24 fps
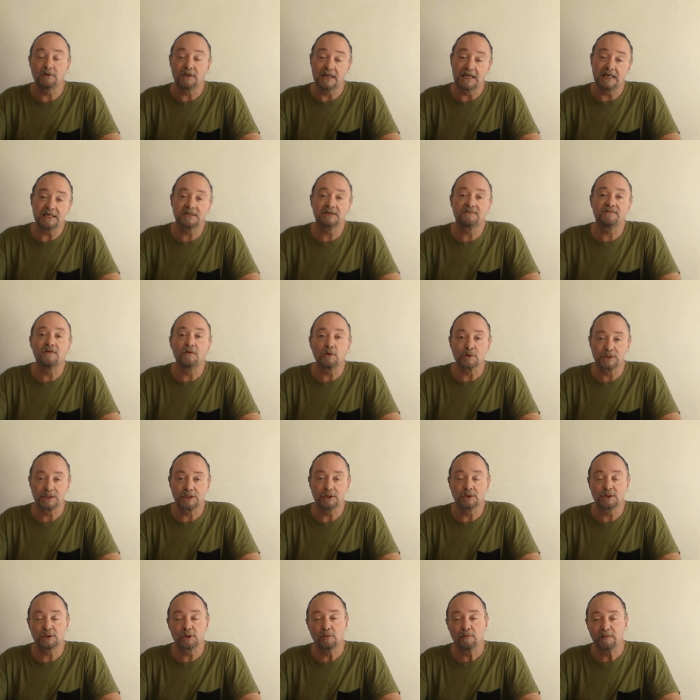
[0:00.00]
the last force
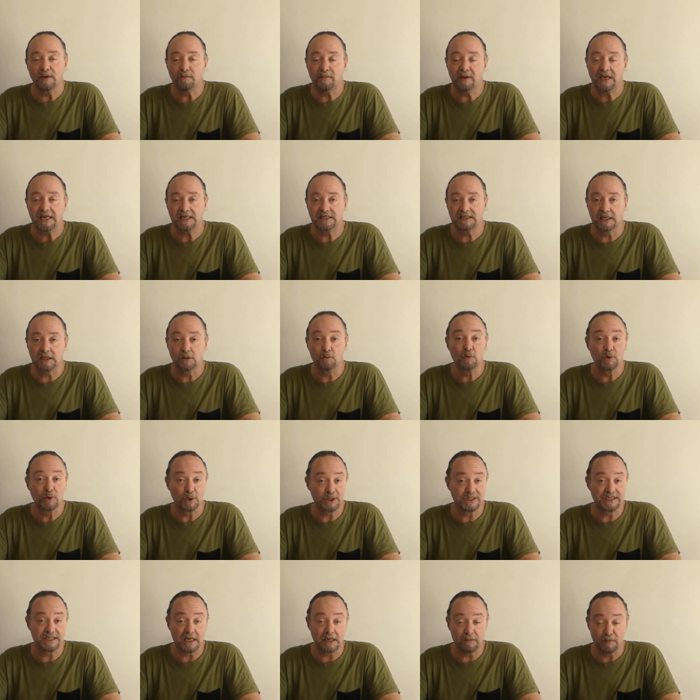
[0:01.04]
you saw me painting were
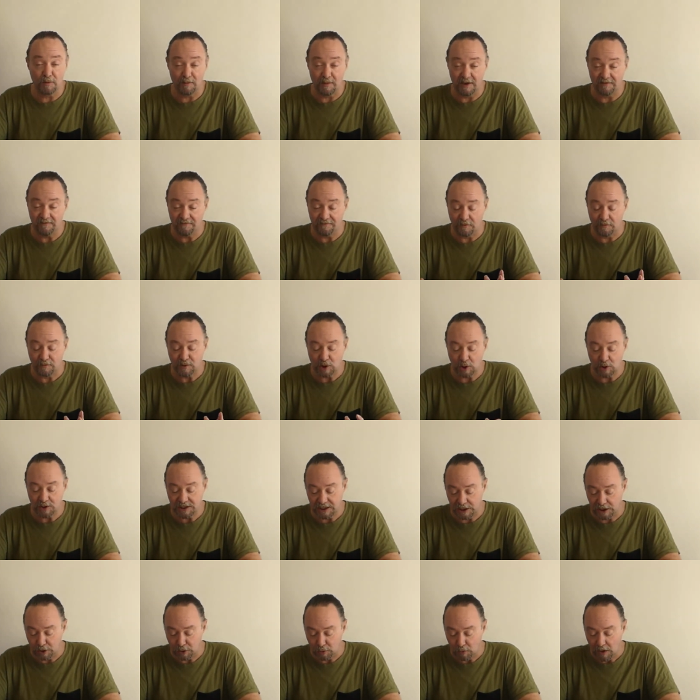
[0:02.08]
Cybermen from
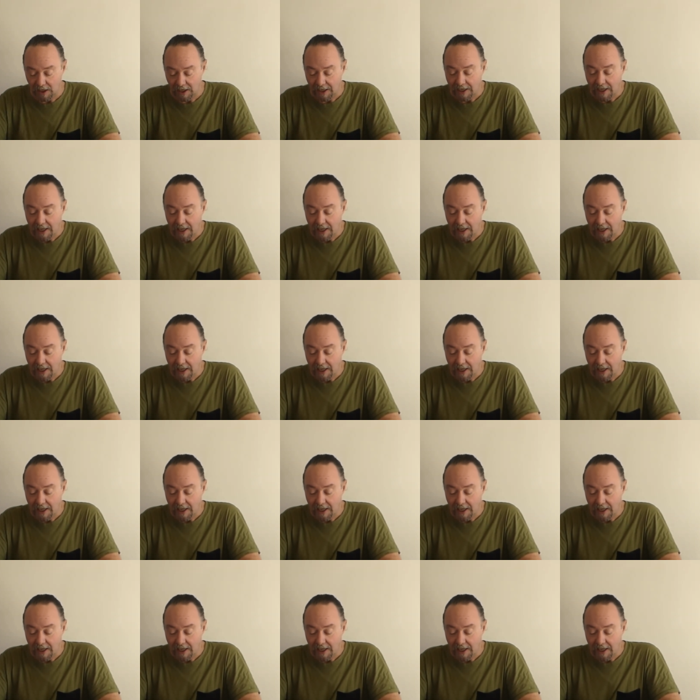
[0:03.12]
Doctor Who.